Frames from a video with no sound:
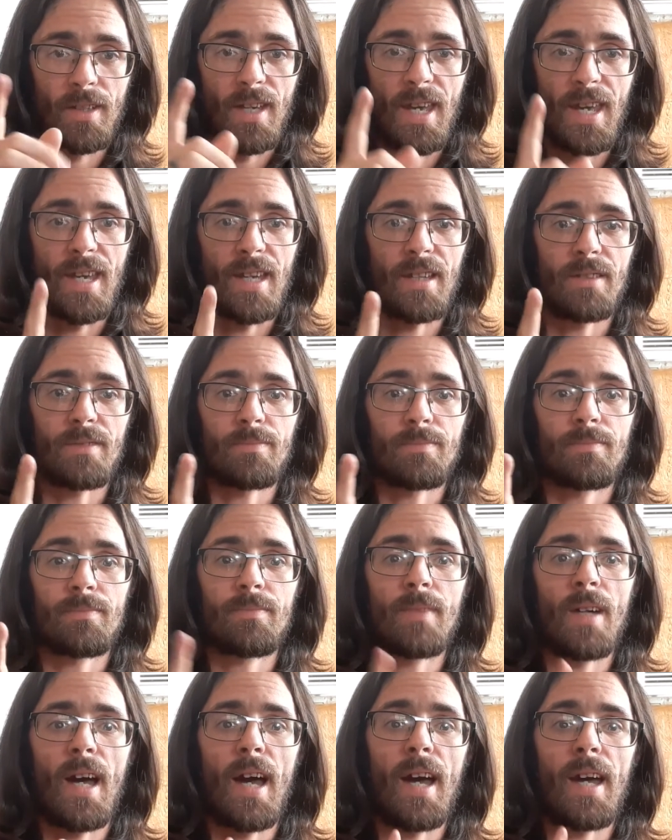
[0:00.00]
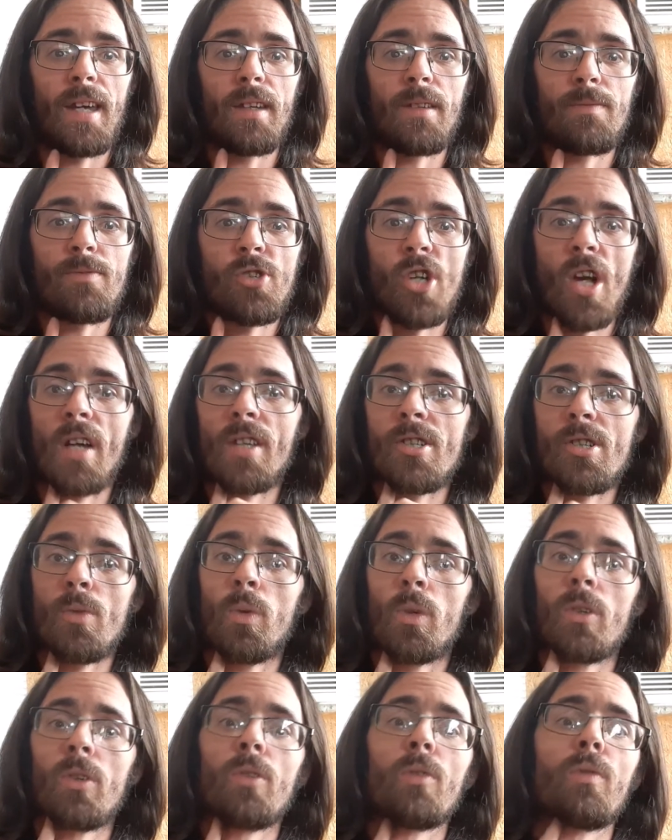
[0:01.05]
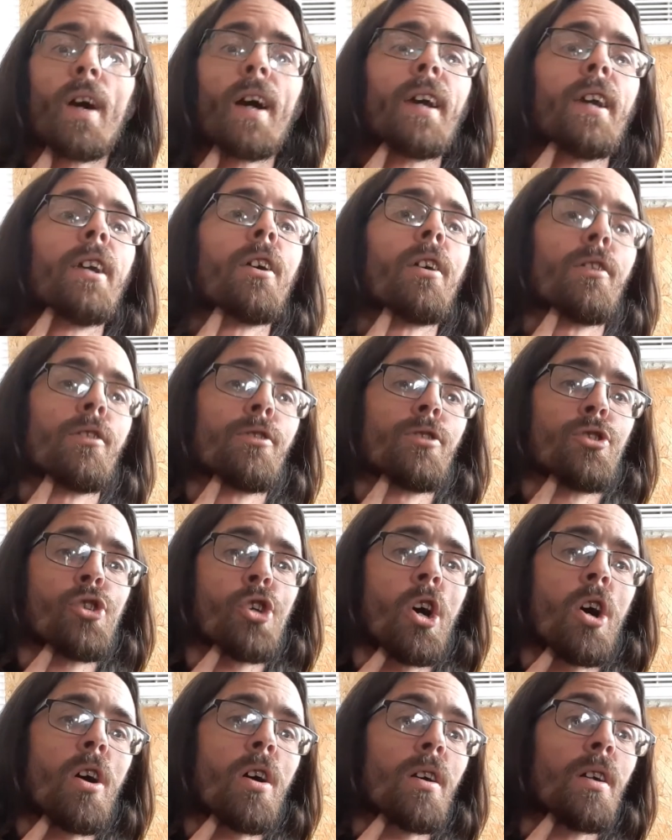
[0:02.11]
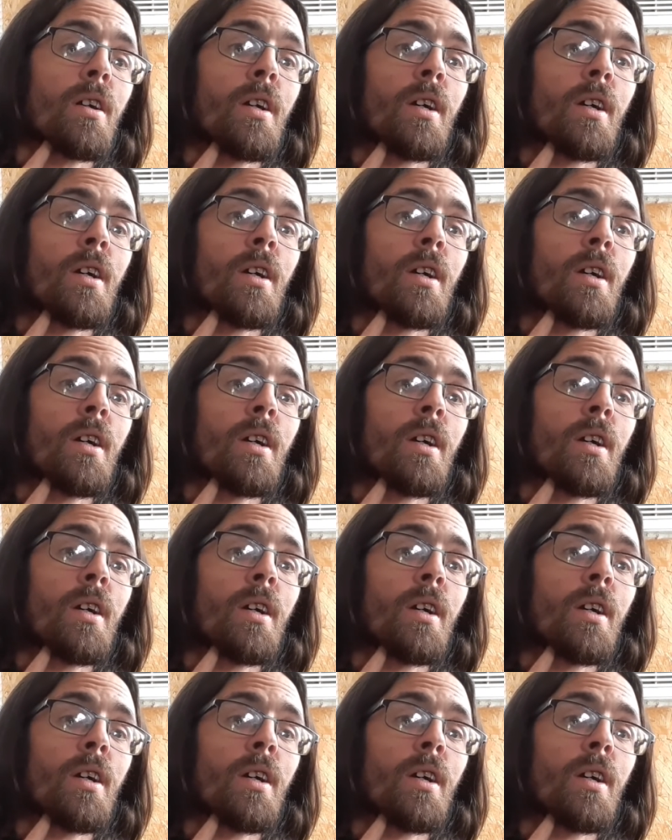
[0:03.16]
and I shot the squirrel right here under the jaw.